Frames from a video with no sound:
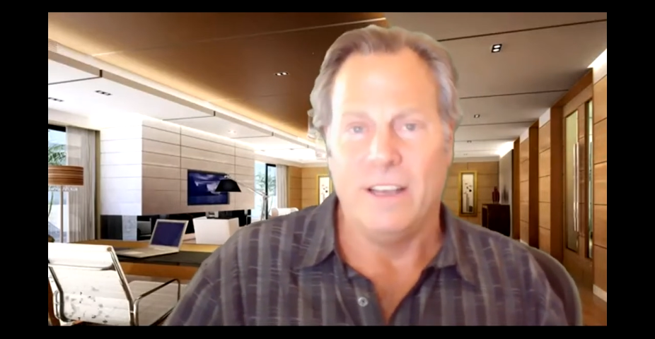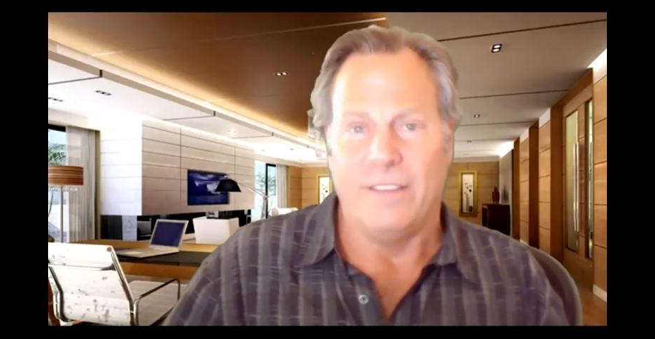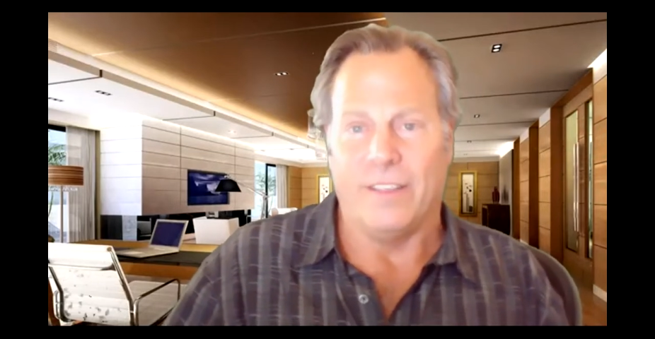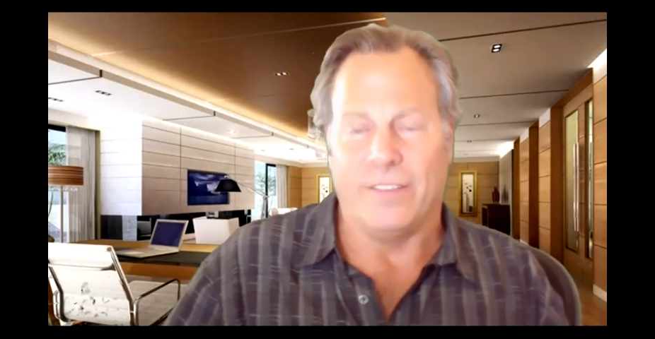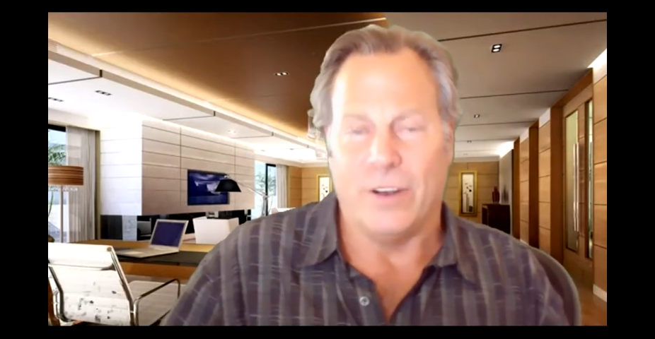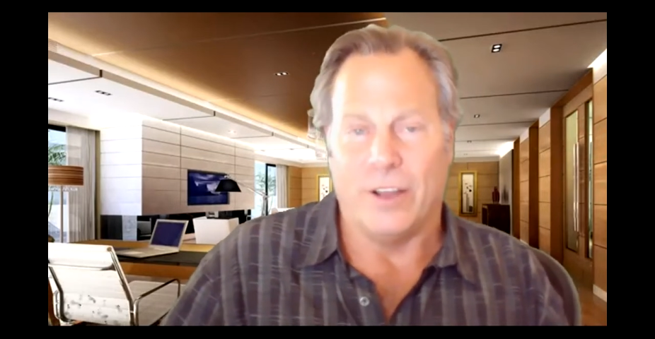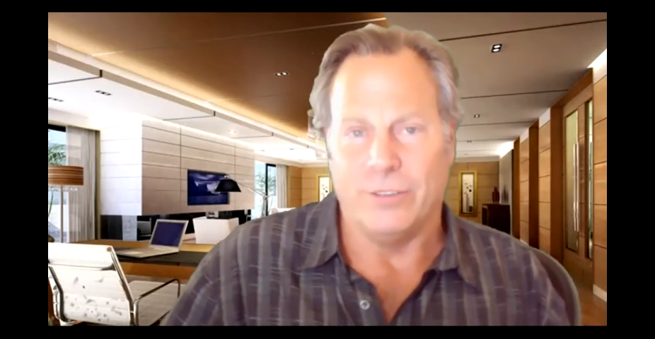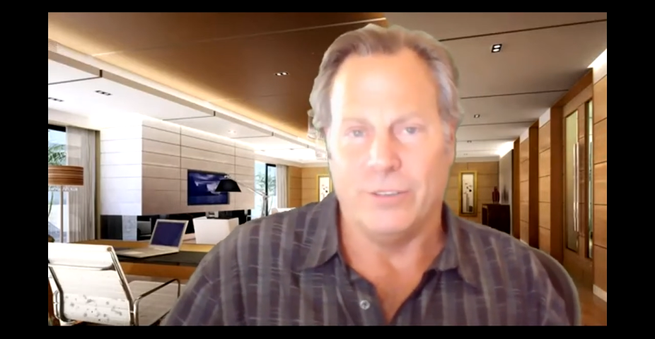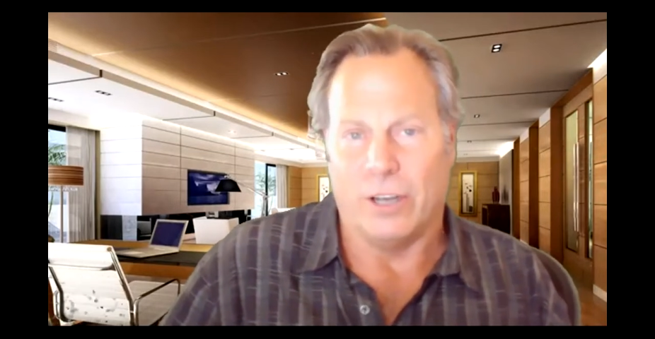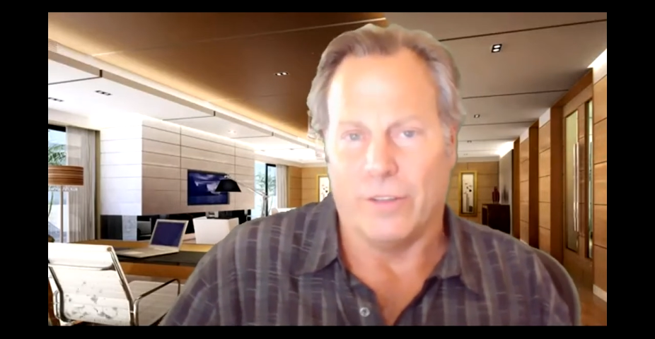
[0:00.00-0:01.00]
that they're not
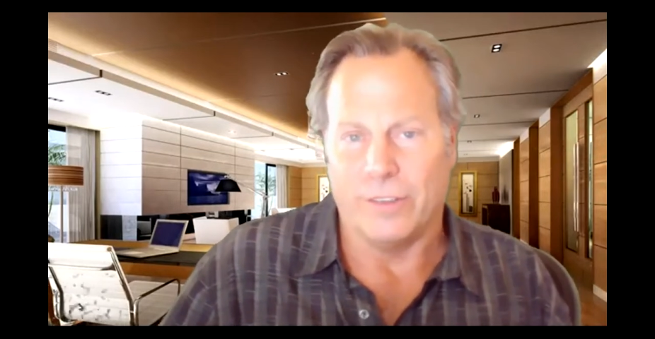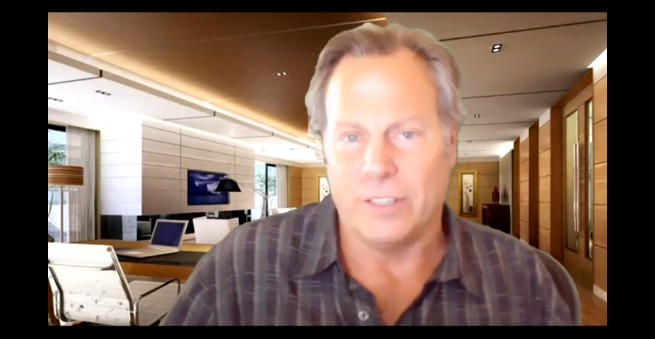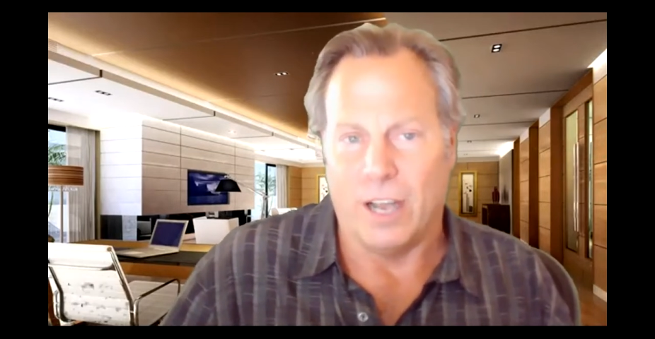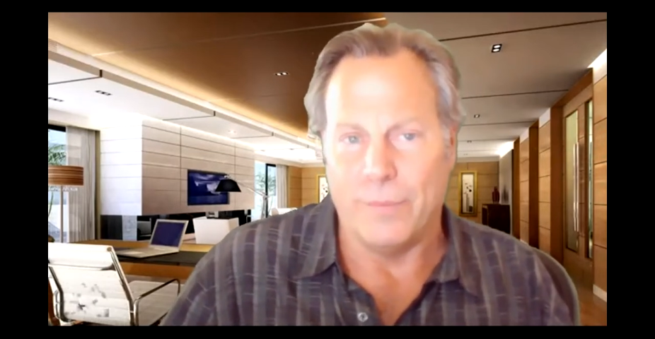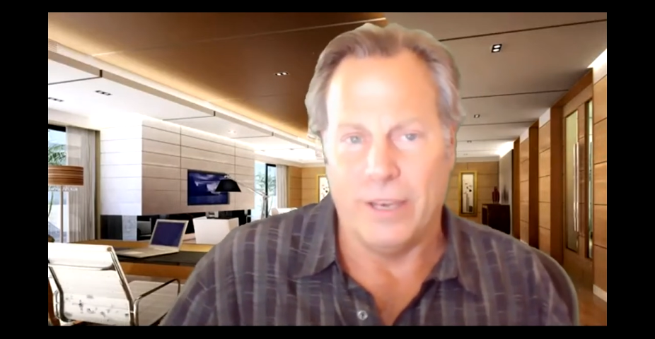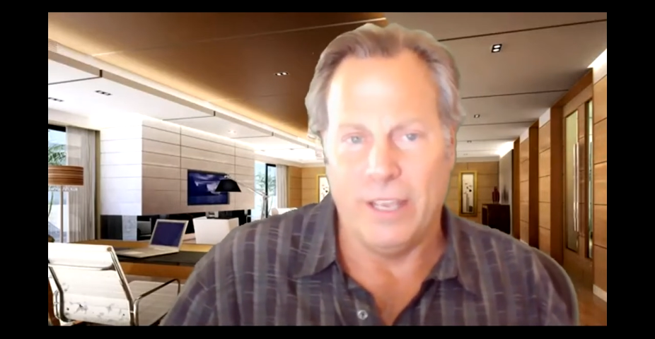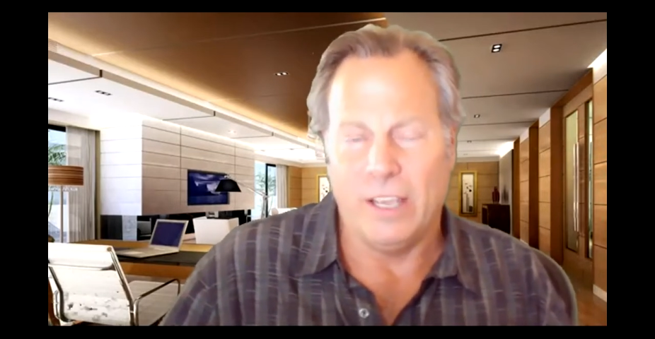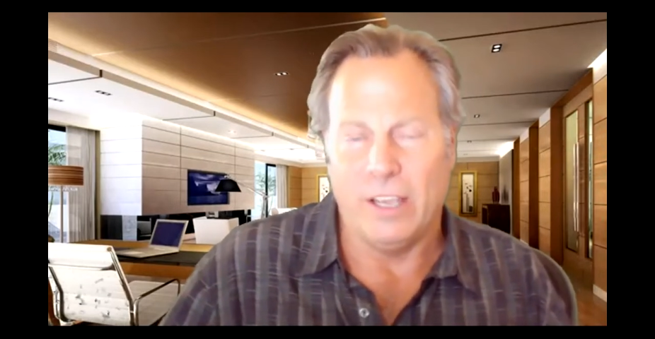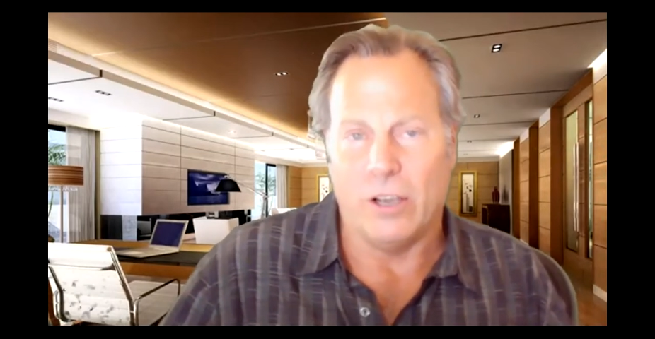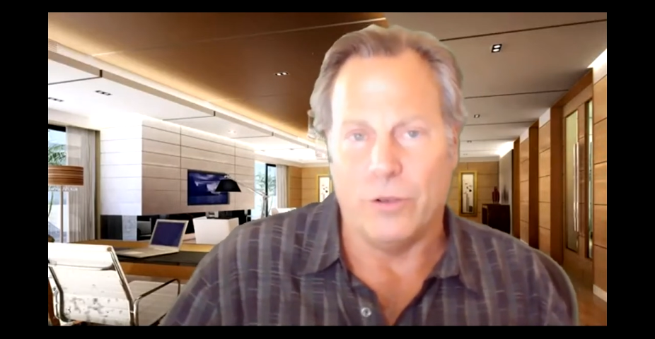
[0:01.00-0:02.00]
using all the time that he
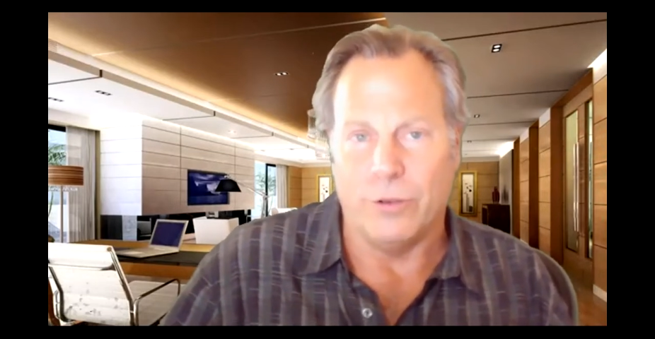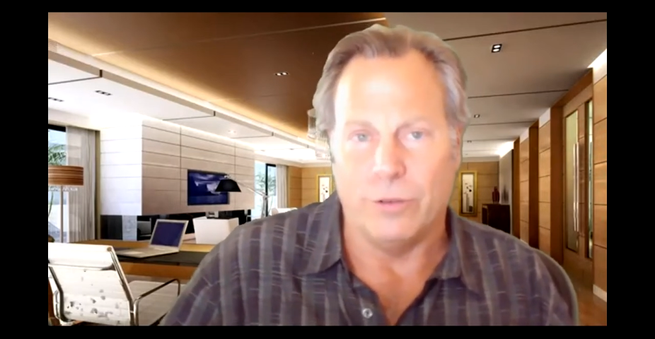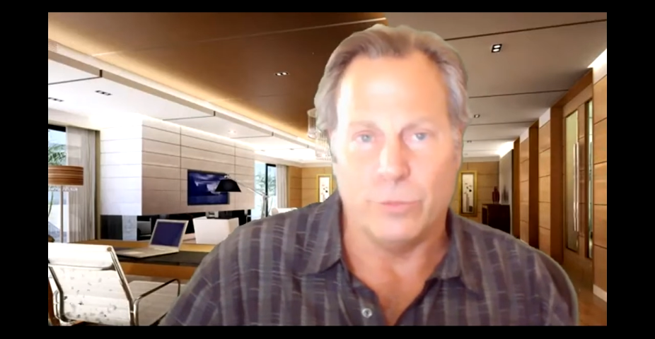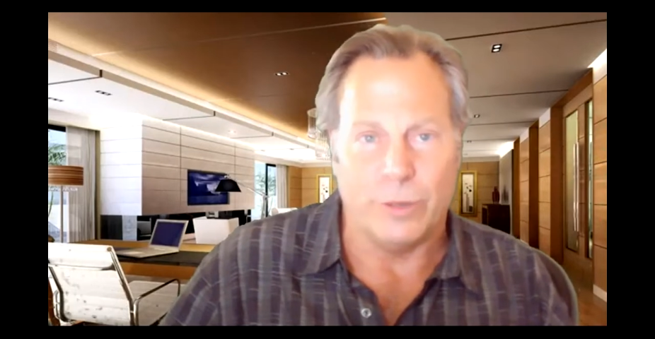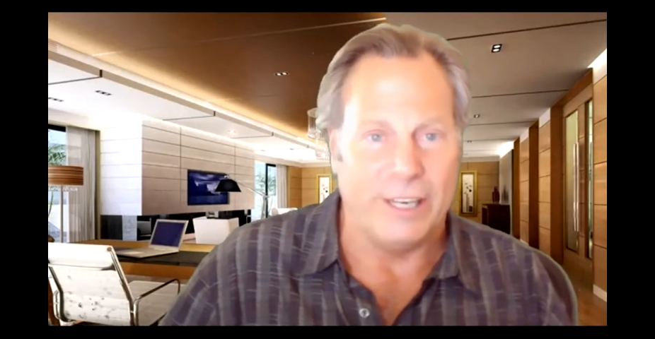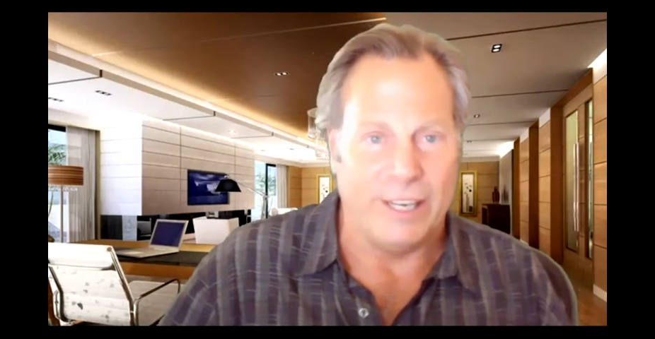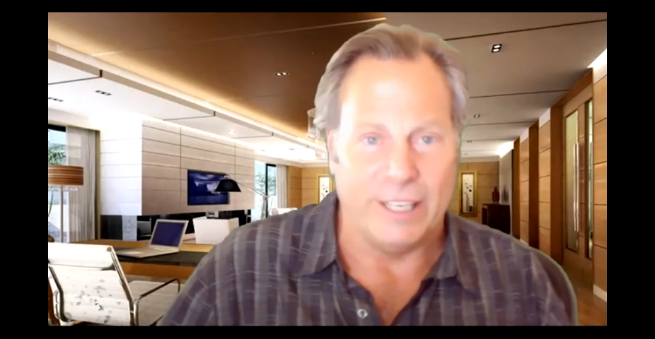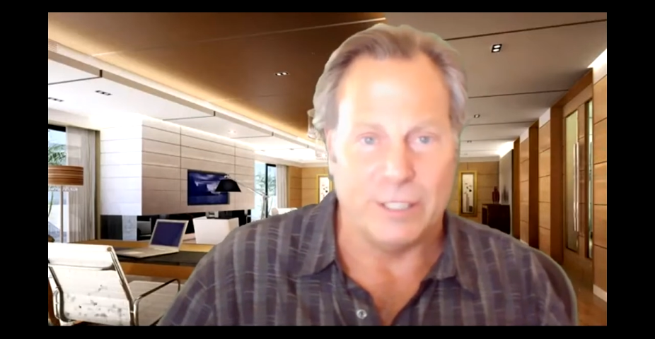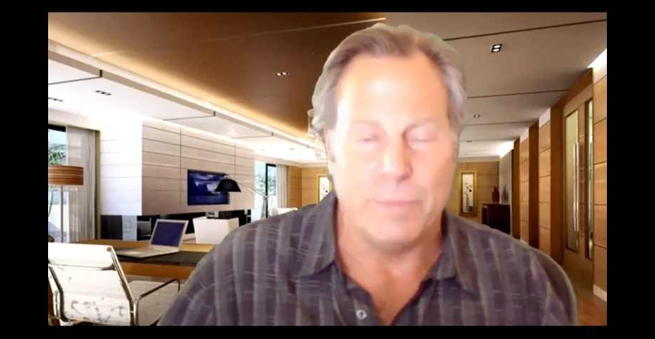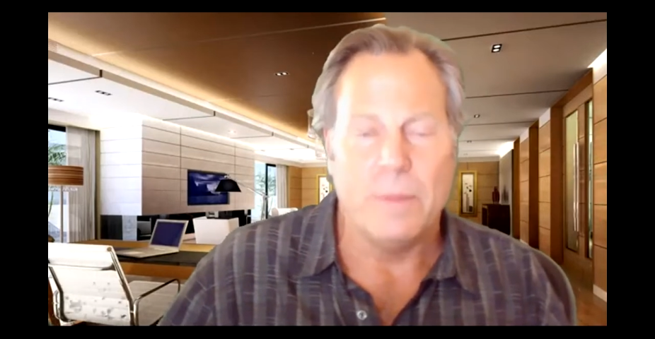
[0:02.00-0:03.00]
can go use when he needs them.